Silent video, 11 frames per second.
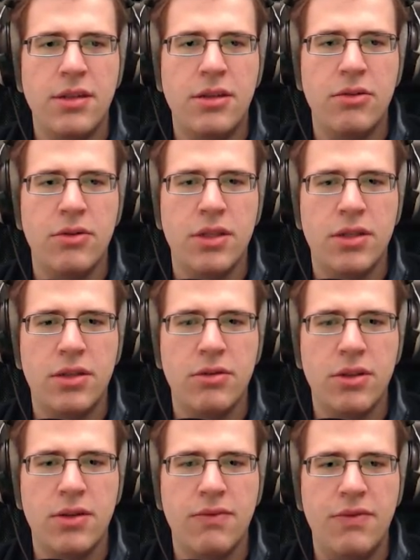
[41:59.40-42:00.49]
endurance, so
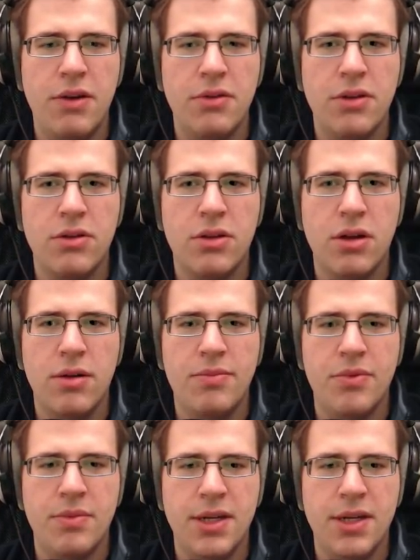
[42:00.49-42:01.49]
it's a very good compromise.